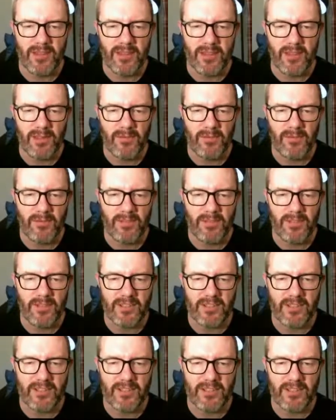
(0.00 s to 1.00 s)
Now we've got
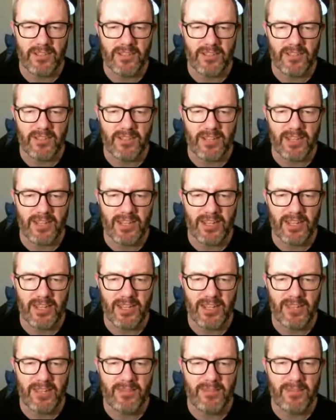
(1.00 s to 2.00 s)
this guy
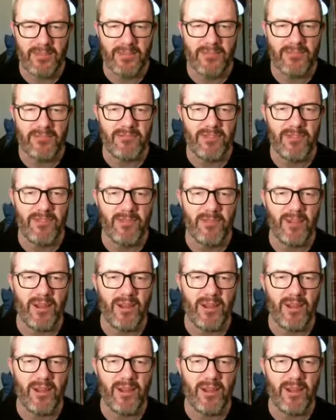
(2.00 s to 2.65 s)
Solanke coming through,